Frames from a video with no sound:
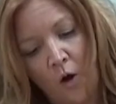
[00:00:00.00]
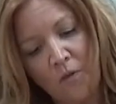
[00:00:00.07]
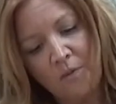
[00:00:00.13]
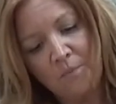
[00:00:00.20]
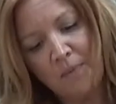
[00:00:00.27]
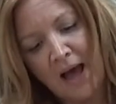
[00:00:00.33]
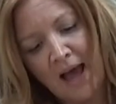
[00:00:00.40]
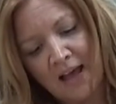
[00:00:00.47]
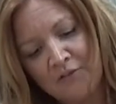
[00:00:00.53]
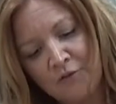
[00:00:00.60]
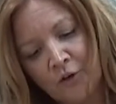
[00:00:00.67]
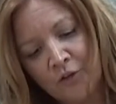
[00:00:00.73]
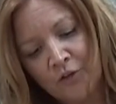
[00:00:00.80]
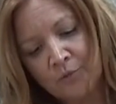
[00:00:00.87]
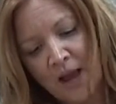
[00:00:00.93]
On the back,
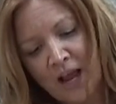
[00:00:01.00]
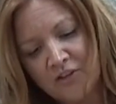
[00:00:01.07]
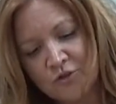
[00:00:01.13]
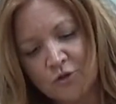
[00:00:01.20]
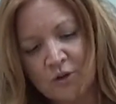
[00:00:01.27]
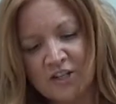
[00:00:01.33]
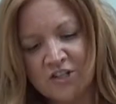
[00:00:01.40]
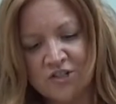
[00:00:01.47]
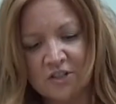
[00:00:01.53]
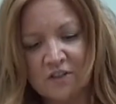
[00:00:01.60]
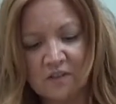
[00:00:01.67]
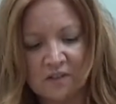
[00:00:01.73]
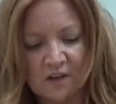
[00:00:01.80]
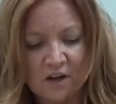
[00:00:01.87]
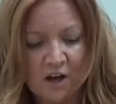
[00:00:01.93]
I've got some extra
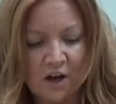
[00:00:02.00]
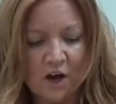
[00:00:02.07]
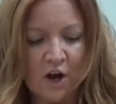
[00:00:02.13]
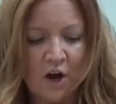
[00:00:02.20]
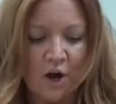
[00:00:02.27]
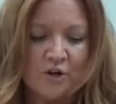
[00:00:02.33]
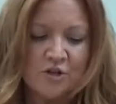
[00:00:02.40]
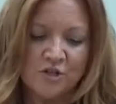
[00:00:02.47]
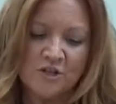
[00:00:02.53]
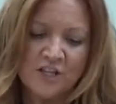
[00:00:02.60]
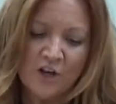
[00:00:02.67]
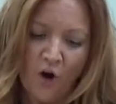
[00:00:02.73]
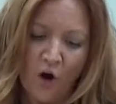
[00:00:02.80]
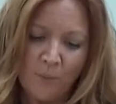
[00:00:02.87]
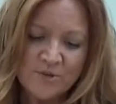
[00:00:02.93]
questions. Do
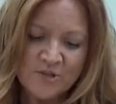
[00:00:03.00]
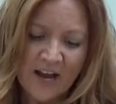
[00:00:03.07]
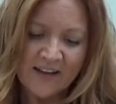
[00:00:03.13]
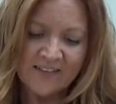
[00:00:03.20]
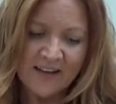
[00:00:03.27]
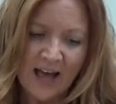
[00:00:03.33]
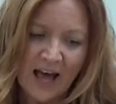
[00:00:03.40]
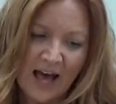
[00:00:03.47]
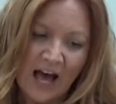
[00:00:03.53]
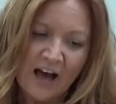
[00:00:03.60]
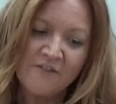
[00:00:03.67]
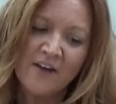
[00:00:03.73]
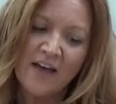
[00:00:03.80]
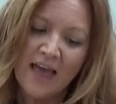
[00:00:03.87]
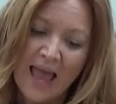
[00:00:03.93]
the objects
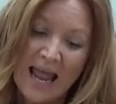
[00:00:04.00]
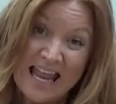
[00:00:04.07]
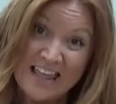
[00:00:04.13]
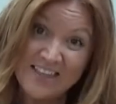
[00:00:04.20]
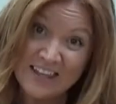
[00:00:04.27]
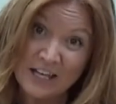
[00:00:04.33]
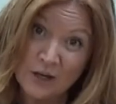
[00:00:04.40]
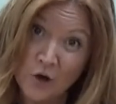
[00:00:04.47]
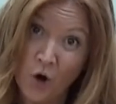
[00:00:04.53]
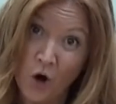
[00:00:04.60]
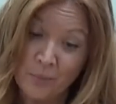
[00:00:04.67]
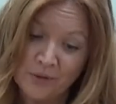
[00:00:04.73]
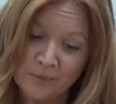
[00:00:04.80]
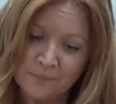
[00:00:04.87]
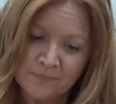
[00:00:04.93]
have anything in
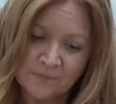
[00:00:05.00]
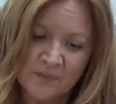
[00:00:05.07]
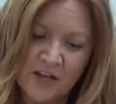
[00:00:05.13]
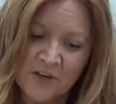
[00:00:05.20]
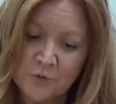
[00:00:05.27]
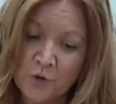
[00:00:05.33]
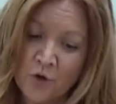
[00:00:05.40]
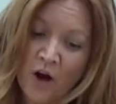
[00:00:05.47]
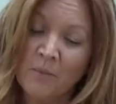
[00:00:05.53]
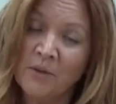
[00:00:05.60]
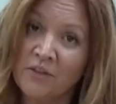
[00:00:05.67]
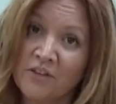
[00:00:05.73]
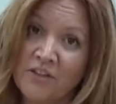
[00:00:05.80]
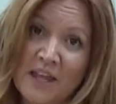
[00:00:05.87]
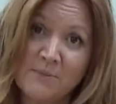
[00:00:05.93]
common? Is there a
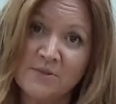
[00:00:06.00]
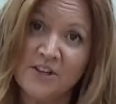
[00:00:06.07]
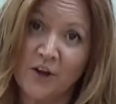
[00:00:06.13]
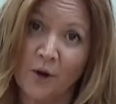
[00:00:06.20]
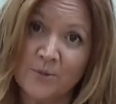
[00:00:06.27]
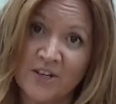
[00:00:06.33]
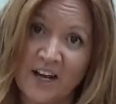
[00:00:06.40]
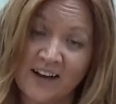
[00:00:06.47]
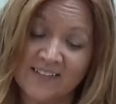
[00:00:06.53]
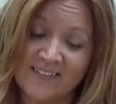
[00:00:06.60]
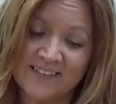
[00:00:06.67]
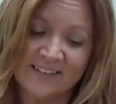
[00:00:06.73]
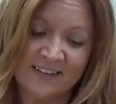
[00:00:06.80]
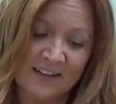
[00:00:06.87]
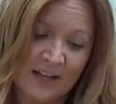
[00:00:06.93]
common theme for the
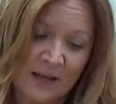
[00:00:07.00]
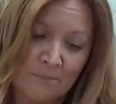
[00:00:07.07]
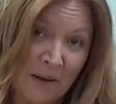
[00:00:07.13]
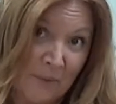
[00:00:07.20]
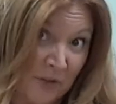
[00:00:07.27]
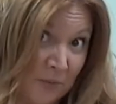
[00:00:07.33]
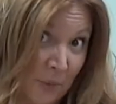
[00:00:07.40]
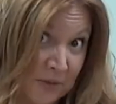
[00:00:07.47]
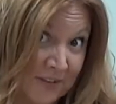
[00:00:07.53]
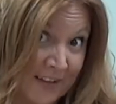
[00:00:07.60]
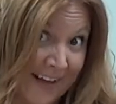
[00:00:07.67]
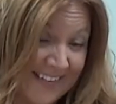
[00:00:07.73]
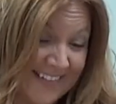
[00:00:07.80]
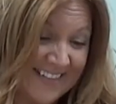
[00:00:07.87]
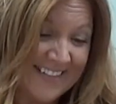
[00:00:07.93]
objects? Perhaps you spotted
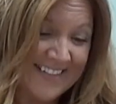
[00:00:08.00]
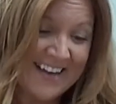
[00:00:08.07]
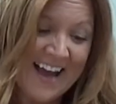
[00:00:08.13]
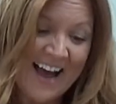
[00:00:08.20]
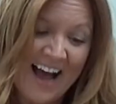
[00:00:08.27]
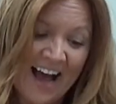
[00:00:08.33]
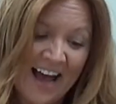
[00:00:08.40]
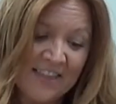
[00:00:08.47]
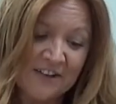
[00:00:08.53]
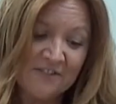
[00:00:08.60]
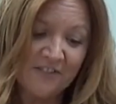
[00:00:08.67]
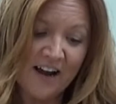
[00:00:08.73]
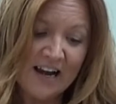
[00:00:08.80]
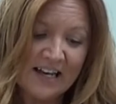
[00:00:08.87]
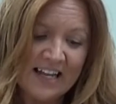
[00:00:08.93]
that. And then
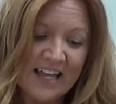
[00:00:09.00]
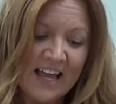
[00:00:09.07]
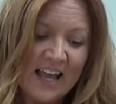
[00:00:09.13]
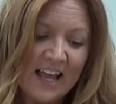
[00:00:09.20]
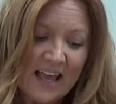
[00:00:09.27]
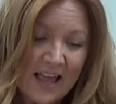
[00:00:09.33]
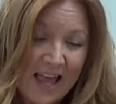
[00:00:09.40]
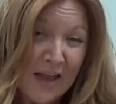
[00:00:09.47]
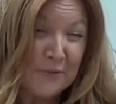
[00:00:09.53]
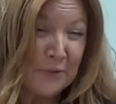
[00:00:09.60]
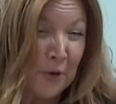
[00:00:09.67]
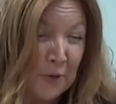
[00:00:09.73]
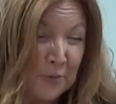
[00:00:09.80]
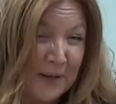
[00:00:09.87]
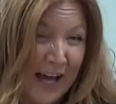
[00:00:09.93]
finally, is
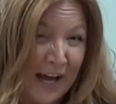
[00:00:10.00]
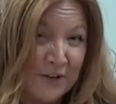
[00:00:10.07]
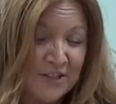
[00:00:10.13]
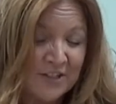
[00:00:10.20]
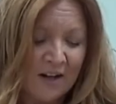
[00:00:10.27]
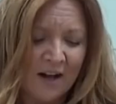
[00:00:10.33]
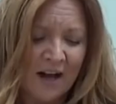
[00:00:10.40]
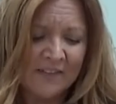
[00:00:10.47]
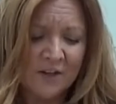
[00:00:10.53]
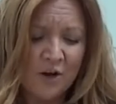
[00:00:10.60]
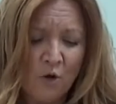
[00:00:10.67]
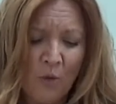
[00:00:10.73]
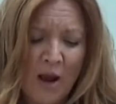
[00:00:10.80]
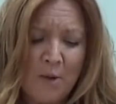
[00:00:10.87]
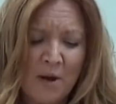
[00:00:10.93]
there an odd one out? That's a
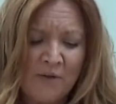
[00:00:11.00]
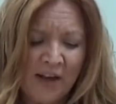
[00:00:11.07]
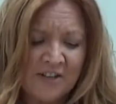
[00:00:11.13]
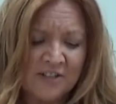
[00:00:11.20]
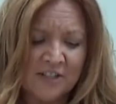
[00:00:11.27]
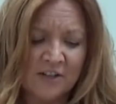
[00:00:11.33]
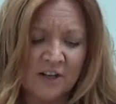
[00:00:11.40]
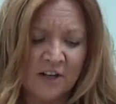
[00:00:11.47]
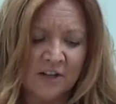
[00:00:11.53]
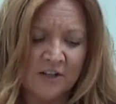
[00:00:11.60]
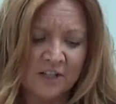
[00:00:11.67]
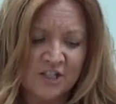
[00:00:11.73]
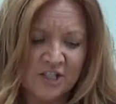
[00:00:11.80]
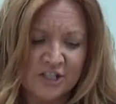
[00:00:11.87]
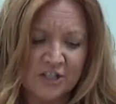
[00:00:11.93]
great way of getting
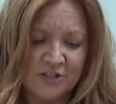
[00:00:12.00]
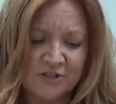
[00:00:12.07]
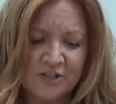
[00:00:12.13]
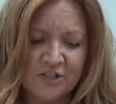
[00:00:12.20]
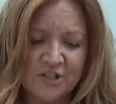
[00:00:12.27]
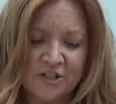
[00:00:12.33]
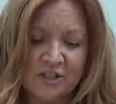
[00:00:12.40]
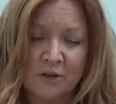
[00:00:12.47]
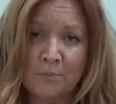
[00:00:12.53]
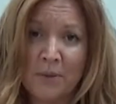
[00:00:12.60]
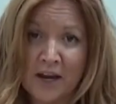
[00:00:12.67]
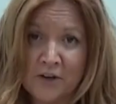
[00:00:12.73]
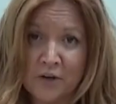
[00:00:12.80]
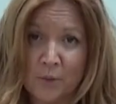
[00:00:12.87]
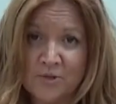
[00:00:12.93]
the children to
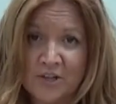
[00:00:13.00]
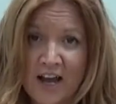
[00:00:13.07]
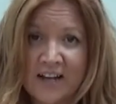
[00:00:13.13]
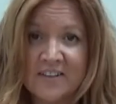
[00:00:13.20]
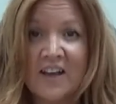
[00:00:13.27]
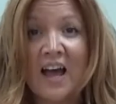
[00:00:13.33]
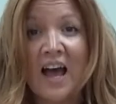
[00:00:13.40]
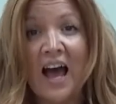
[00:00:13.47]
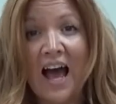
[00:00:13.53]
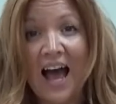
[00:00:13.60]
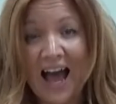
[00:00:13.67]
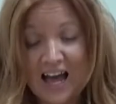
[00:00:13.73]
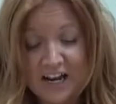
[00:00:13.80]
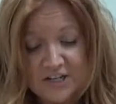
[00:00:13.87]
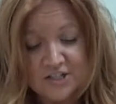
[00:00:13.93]
pick an object
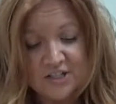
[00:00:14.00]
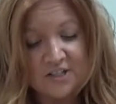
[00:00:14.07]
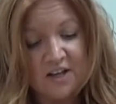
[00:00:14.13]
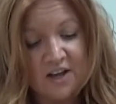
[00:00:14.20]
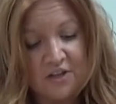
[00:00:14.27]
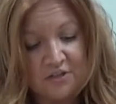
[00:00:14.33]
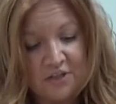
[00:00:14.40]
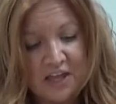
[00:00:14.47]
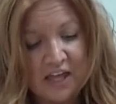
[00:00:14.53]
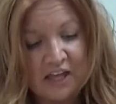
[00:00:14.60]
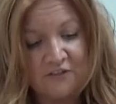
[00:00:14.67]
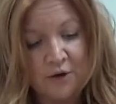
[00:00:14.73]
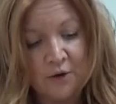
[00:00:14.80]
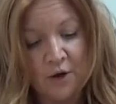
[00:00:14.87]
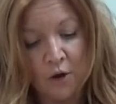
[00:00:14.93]
and
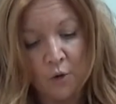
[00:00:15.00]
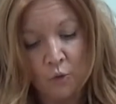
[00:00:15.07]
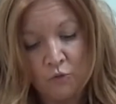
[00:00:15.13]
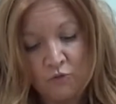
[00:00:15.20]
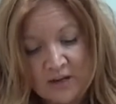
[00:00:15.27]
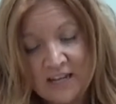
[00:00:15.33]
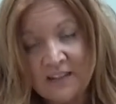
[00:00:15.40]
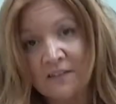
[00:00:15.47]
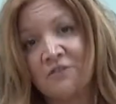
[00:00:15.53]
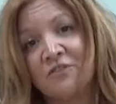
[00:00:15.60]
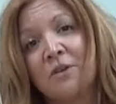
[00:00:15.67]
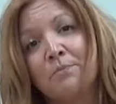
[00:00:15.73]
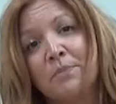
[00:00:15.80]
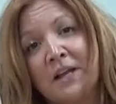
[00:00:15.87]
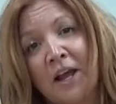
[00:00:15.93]
think of a reason
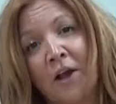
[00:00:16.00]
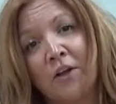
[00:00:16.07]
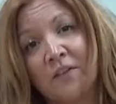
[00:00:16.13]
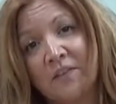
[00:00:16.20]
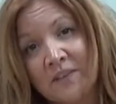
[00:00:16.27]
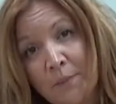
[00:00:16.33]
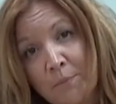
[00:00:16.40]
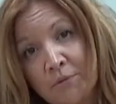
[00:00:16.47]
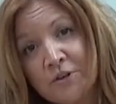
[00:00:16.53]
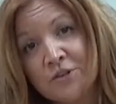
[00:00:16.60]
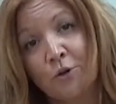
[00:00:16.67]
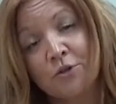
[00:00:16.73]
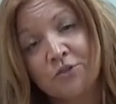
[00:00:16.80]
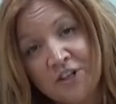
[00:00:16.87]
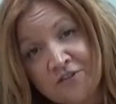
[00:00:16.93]
for it being
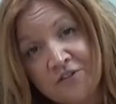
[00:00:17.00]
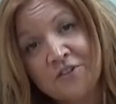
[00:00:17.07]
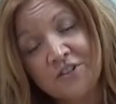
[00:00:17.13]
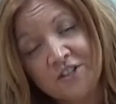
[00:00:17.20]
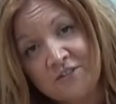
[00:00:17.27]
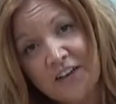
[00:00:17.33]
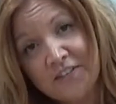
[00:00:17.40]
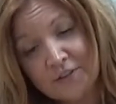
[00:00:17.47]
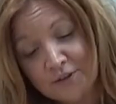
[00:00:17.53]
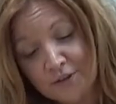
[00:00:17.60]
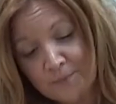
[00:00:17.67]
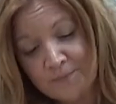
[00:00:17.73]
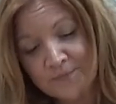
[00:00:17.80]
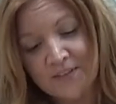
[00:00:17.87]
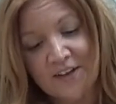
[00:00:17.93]
separate or different to the rest of
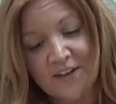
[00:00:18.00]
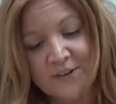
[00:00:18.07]
them.